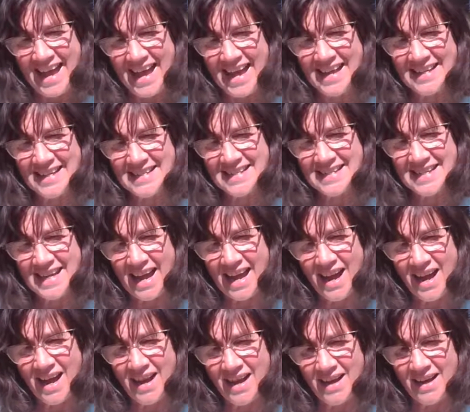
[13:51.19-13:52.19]
And
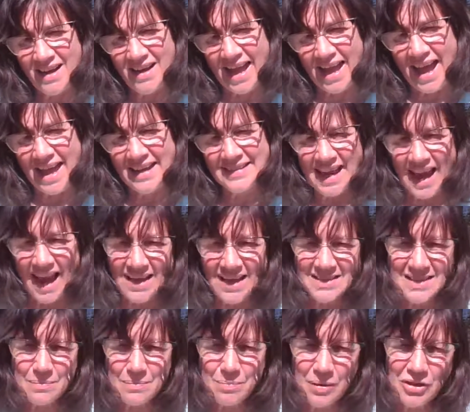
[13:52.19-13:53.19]

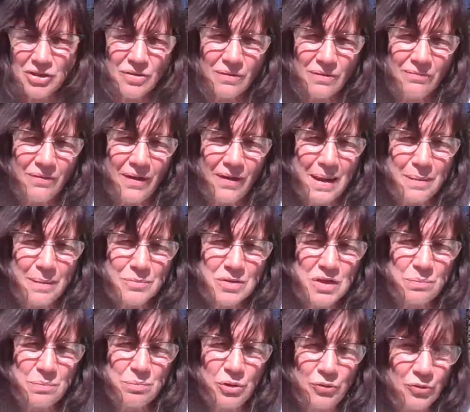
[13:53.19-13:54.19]
as the picture
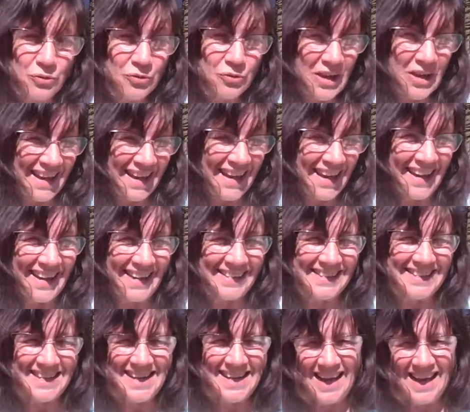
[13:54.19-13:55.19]
frames move
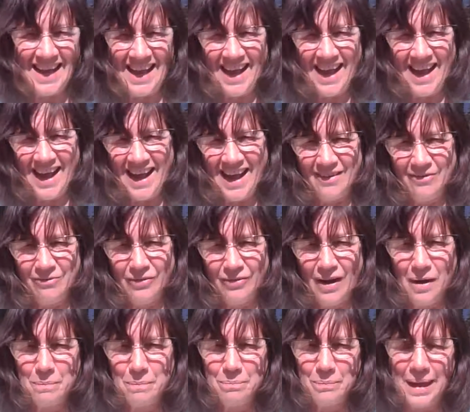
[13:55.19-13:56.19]
in
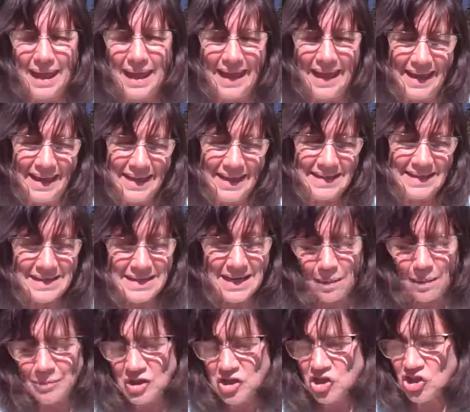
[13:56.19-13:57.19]
from a
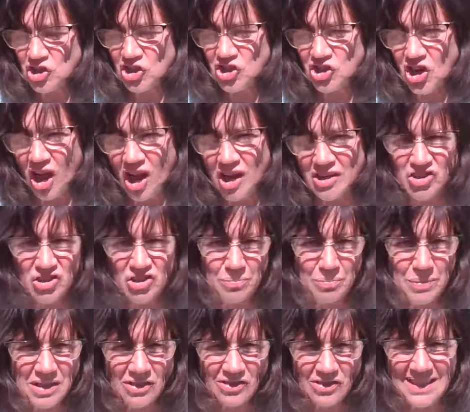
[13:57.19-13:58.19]
establishing shot to a
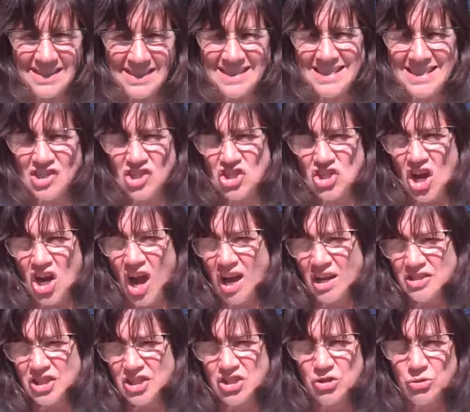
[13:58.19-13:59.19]
middle distance
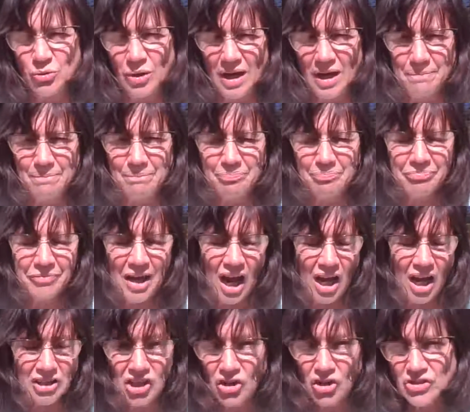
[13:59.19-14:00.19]
shot to
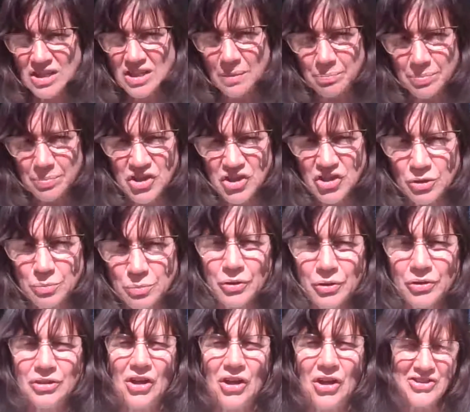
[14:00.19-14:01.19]
a close-up, a
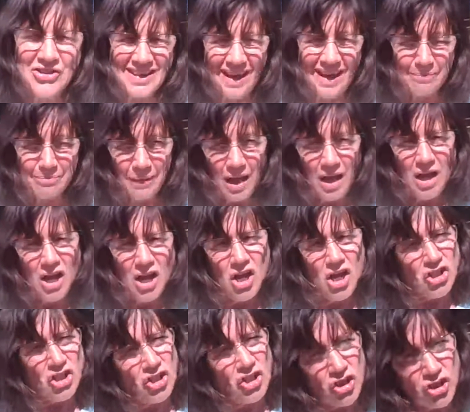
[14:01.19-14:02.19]
super close-up,
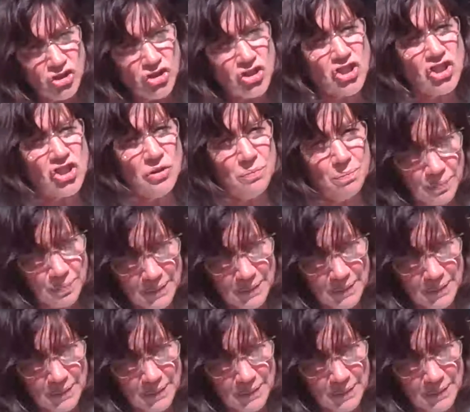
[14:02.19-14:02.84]
you should